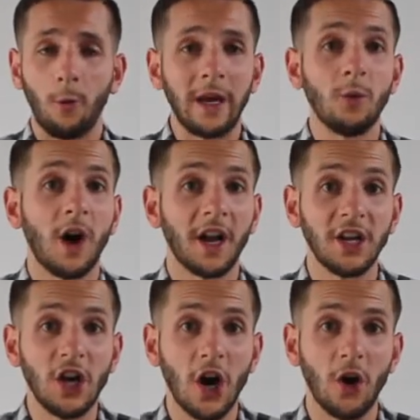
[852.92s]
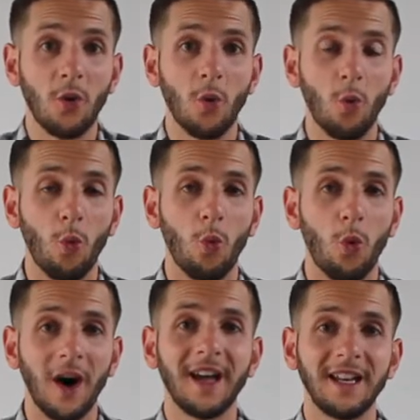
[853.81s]
we want to know
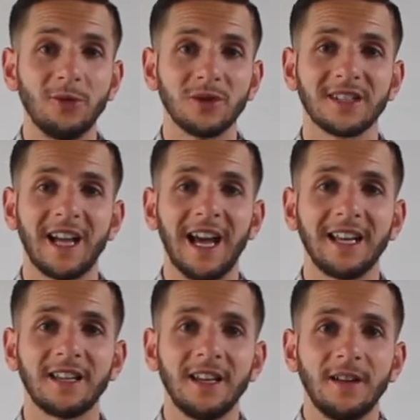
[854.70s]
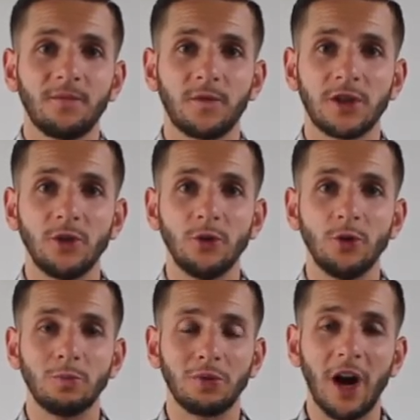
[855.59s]
what it was like
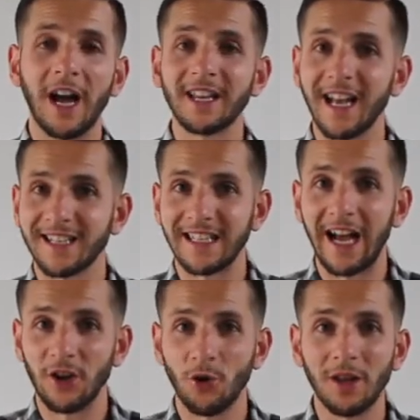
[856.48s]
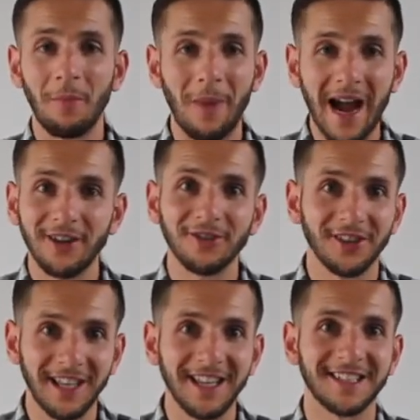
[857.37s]
to broadcast. Now you're in the minor
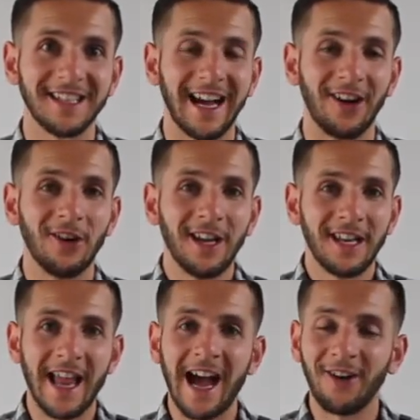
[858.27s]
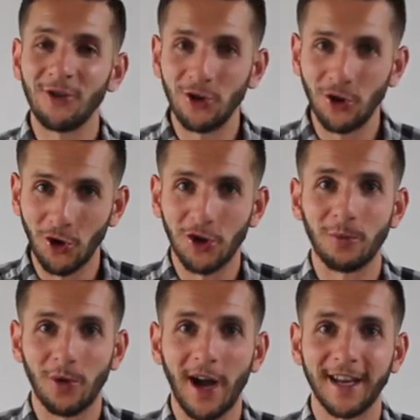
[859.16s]
leagues now. Now you're
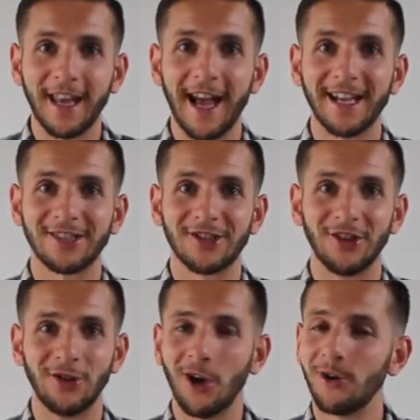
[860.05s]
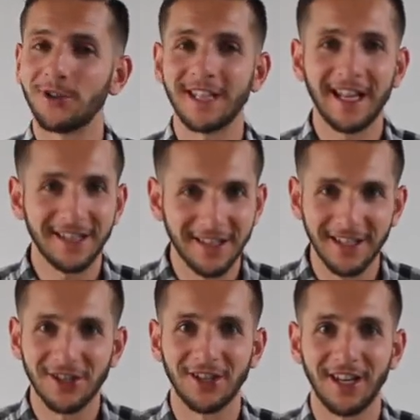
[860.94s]
the broadcaster. No
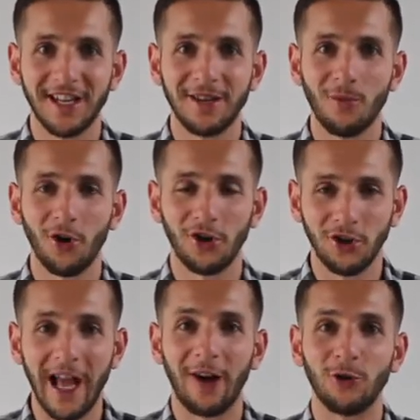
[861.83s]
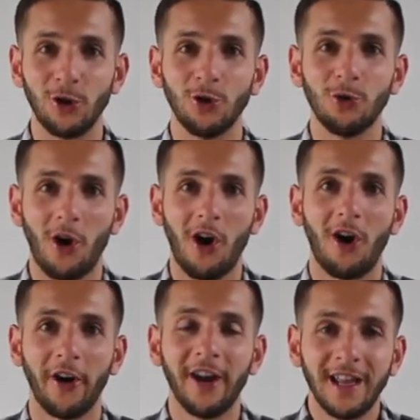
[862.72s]
statistician anymore. Now you
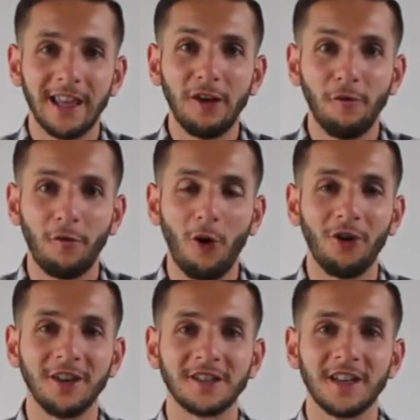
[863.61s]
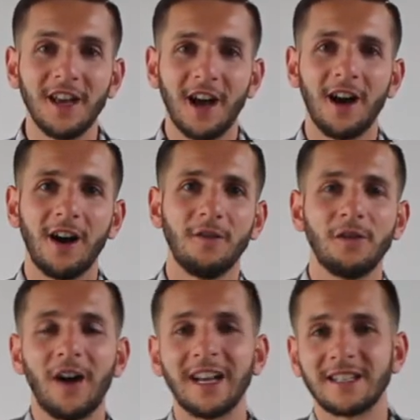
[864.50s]
are the voice of
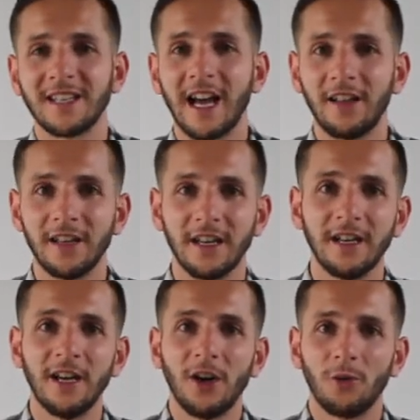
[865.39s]
the Visalia